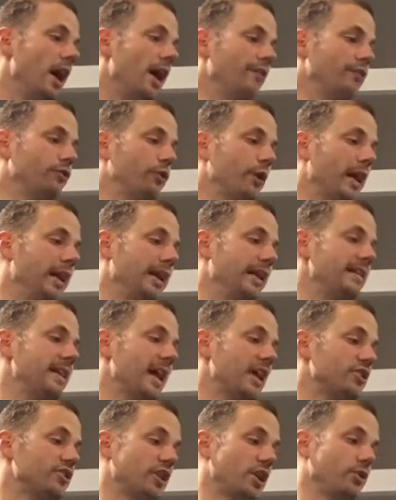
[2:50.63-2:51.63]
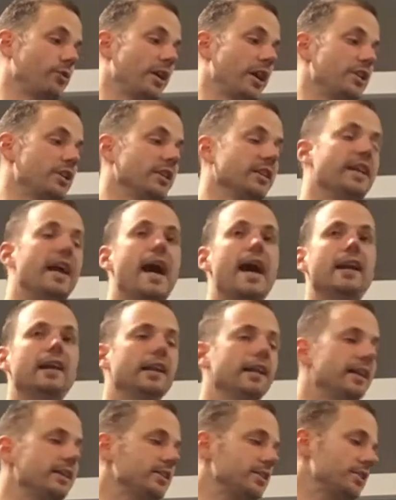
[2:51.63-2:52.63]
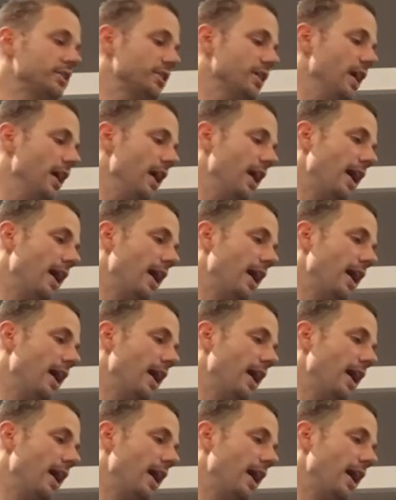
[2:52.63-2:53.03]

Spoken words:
of creating next generation catalysts,